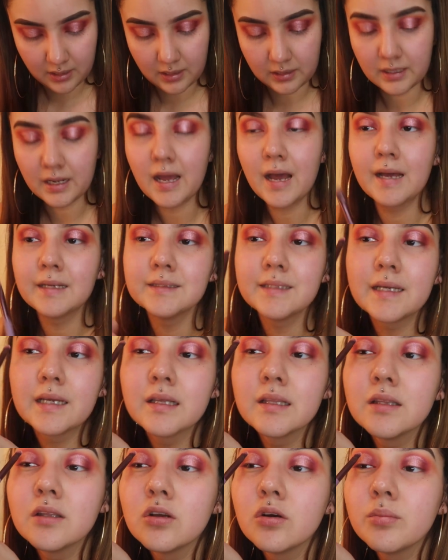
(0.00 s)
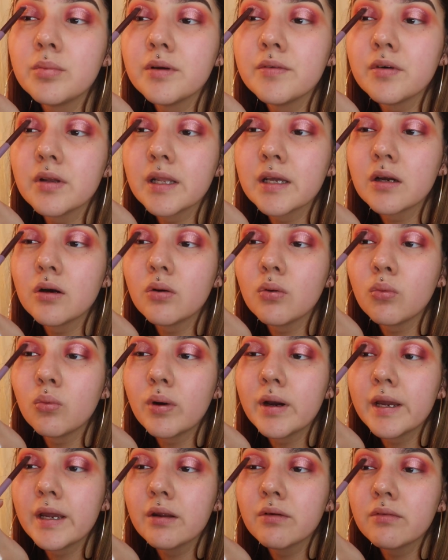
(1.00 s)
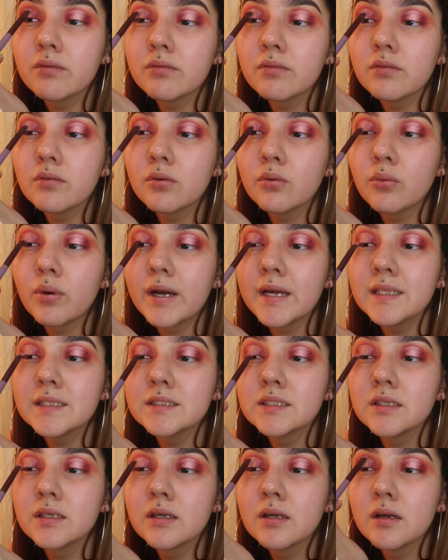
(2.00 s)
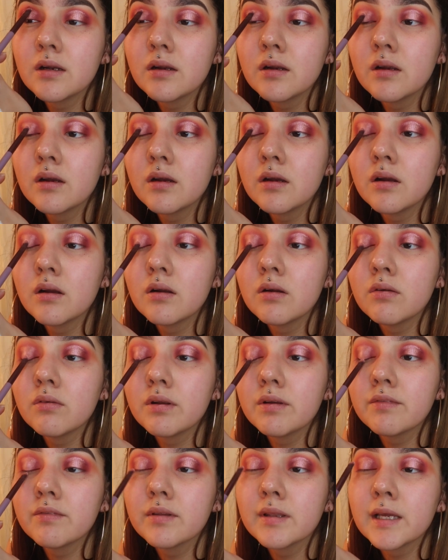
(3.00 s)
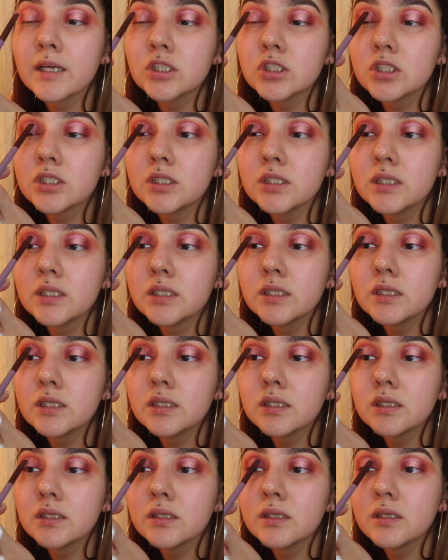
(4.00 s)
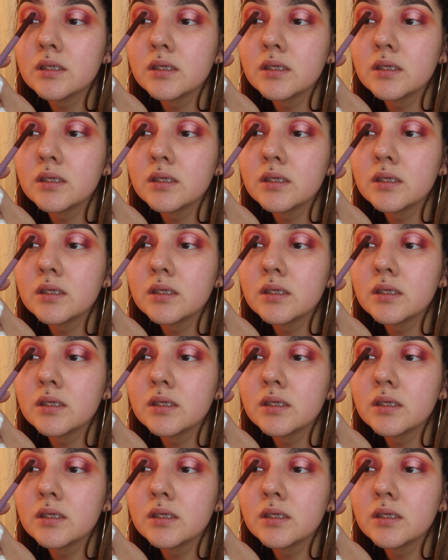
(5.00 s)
And it has like a little bit of like a white reflection in it.